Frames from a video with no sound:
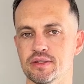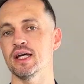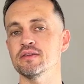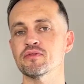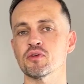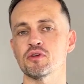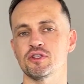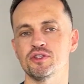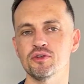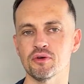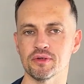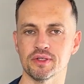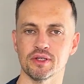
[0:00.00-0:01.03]
And of course,
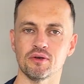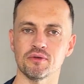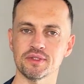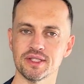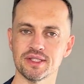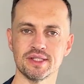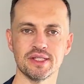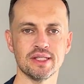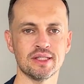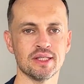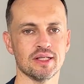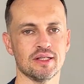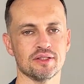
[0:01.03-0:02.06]
knowing all these
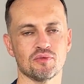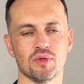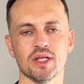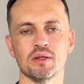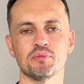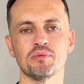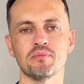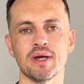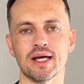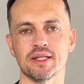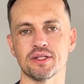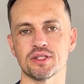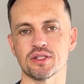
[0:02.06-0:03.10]
details will help you
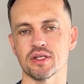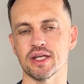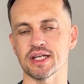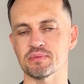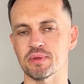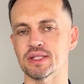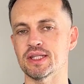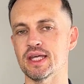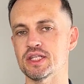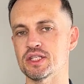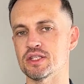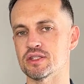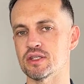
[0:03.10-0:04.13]
manage
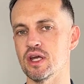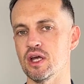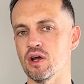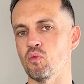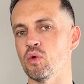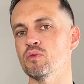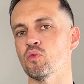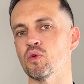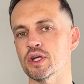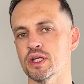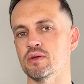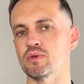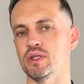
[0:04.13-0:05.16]
expectations when
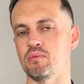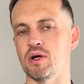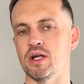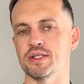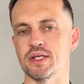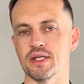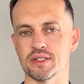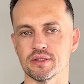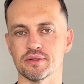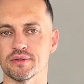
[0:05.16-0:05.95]
working with a buyer's agent.